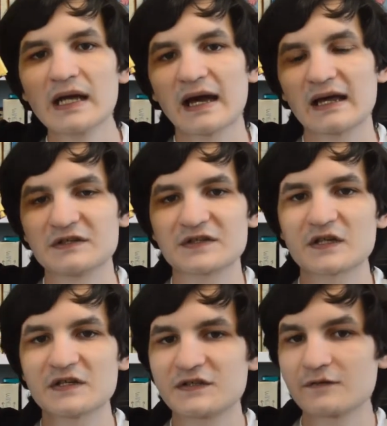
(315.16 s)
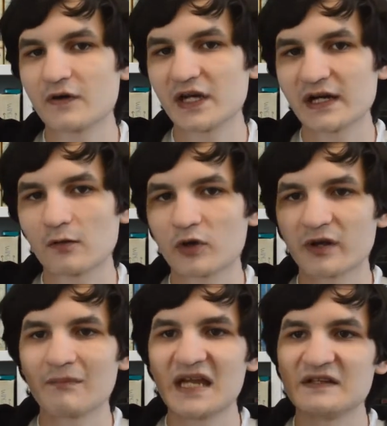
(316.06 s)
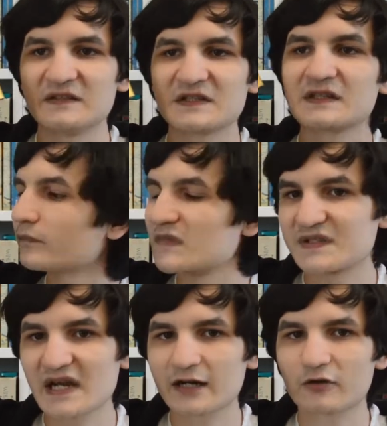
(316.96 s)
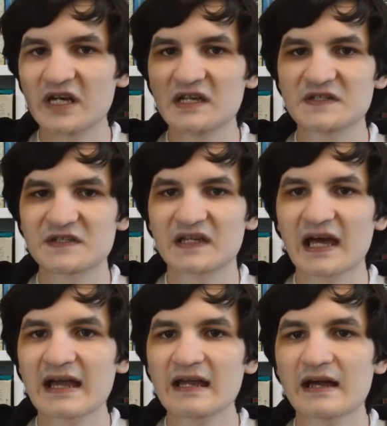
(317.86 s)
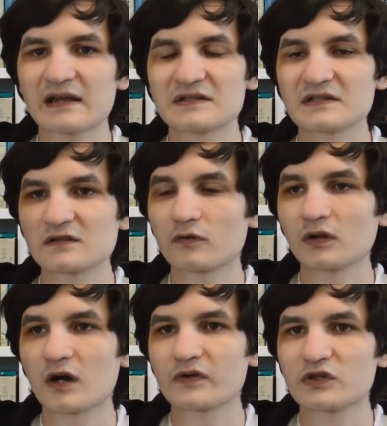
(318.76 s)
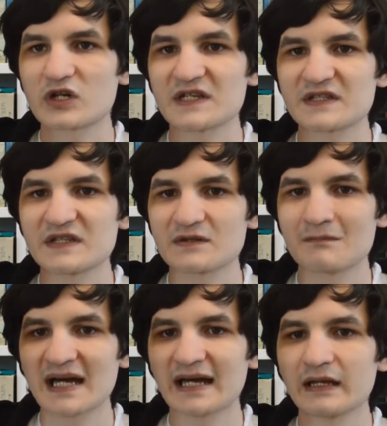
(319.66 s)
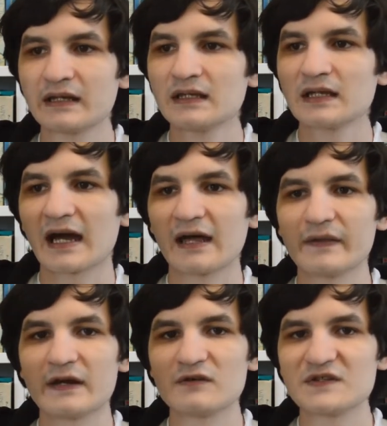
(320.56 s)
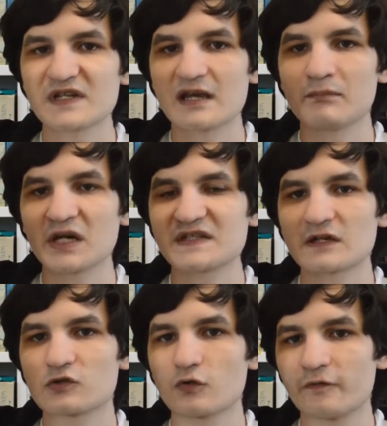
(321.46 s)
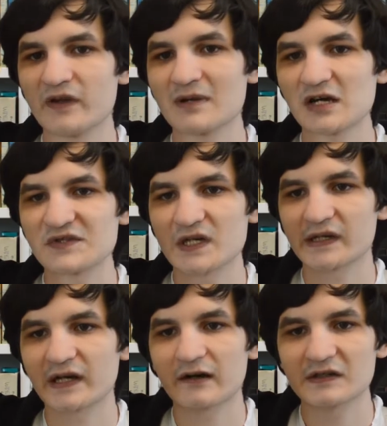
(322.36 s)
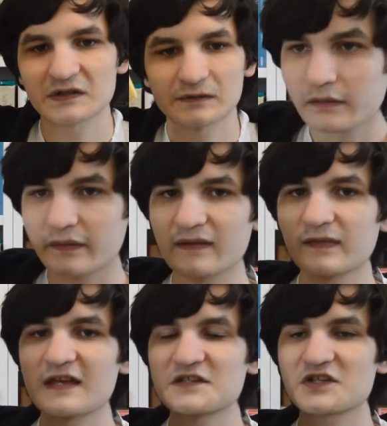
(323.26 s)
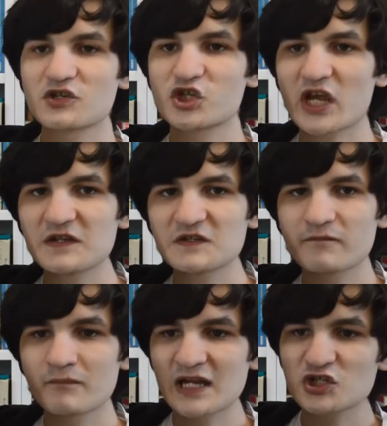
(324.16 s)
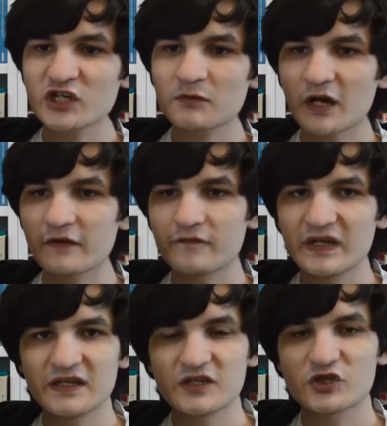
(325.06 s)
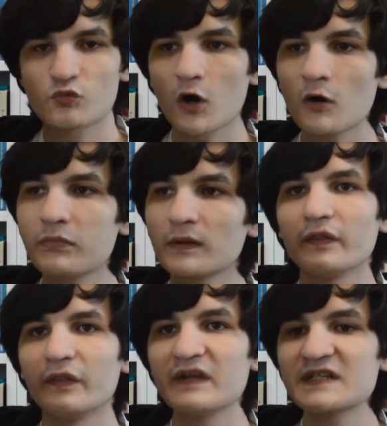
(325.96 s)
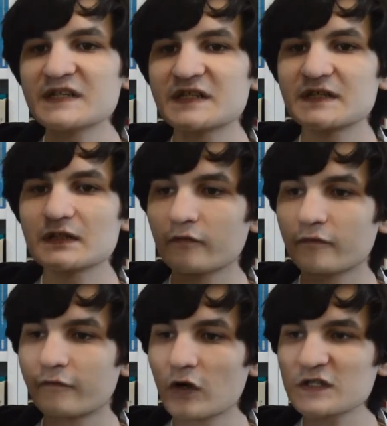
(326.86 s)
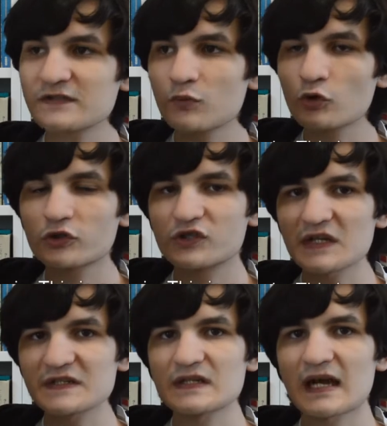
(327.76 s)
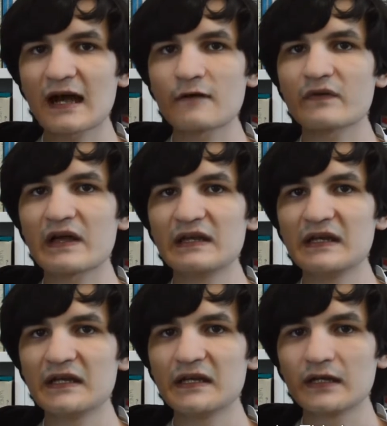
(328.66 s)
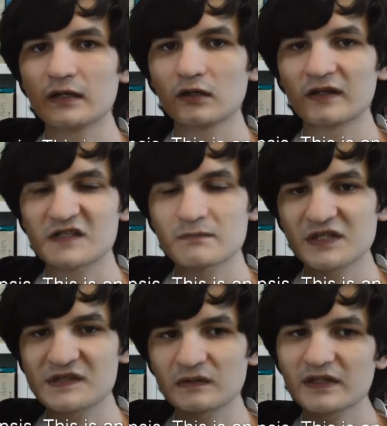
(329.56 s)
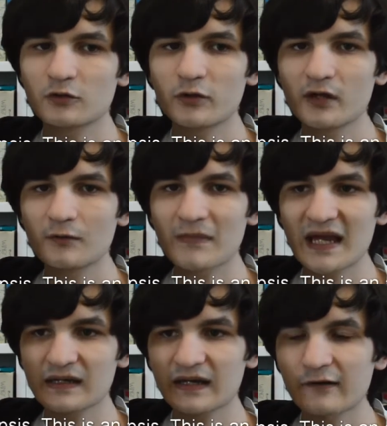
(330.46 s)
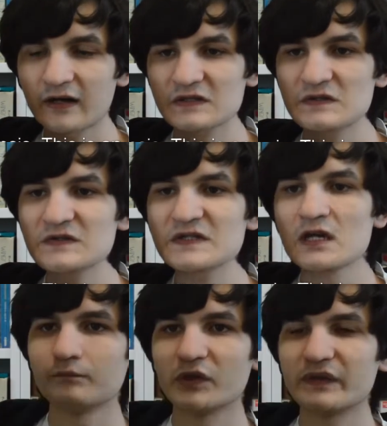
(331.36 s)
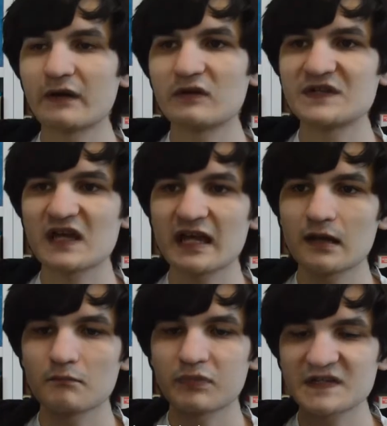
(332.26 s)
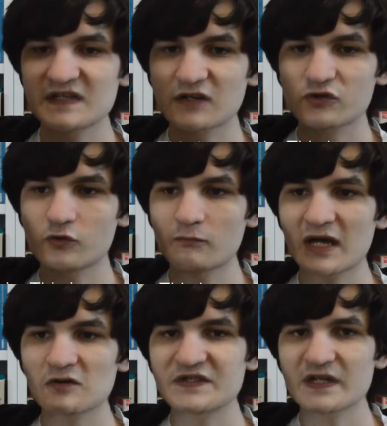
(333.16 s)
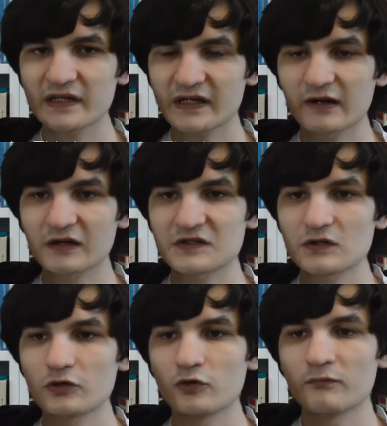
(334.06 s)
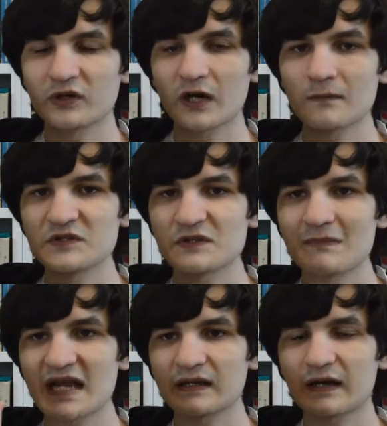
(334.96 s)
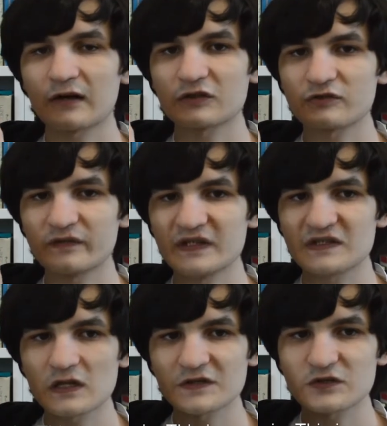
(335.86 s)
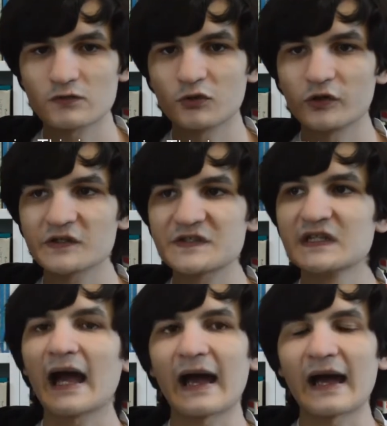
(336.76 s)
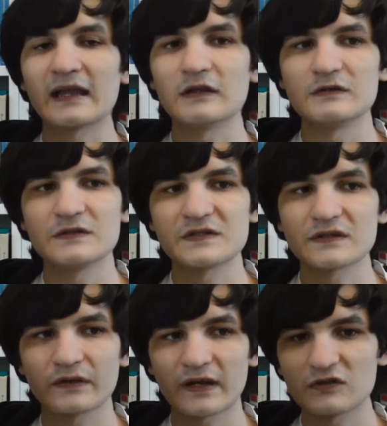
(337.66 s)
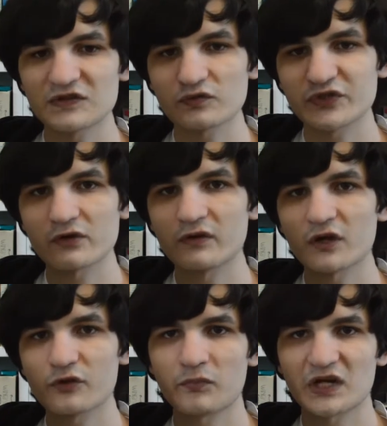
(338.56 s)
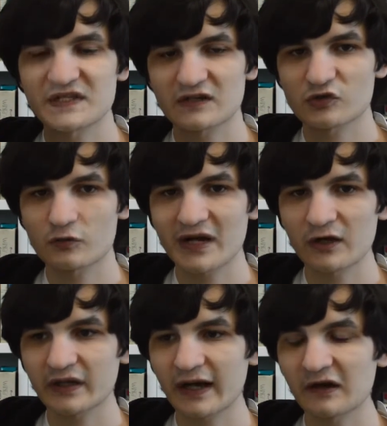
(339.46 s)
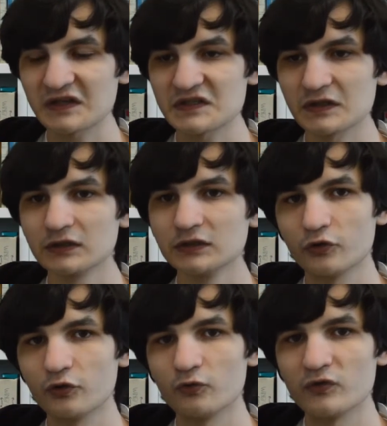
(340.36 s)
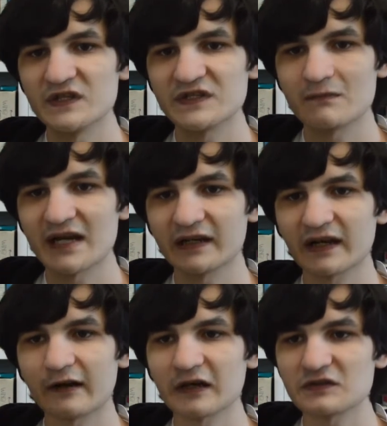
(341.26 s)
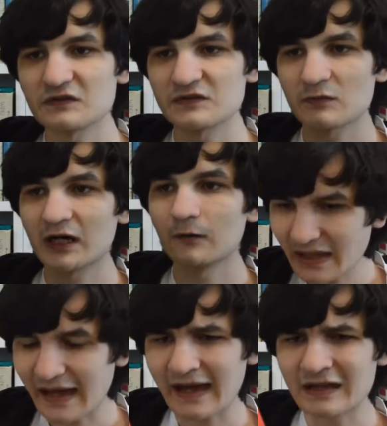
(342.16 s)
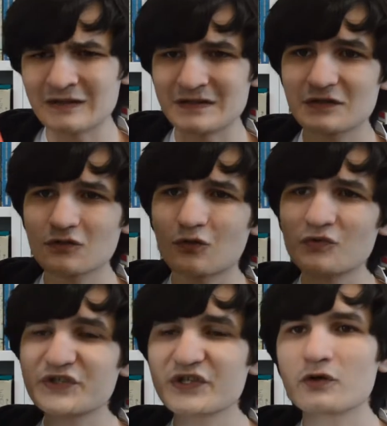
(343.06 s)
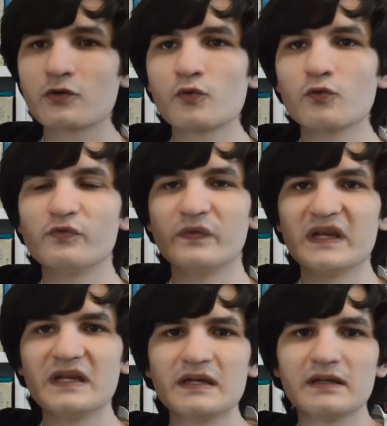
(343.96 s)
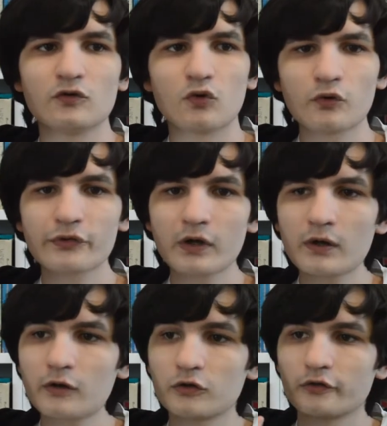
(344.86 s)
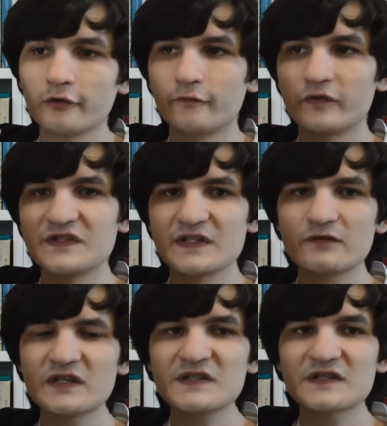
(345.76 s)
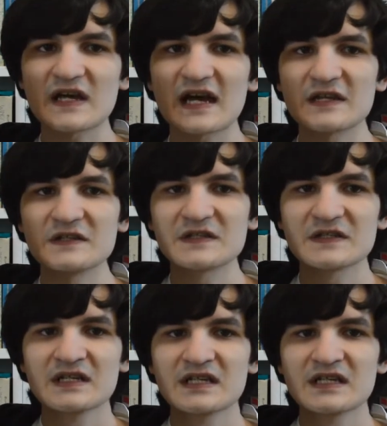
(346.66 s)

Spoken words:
and decides to find out what it means. Zachary is gay and his love interest is a man, and there is a bisexual female side character. Then there's Shades of Magic by V.E. Schwab. This first book doesn't have any explicitly queer main characters, but there is a bisexual male side character who becomes a main character in these last two books, and there is also another bisexual male character who is a main character as well. And also the author of the series has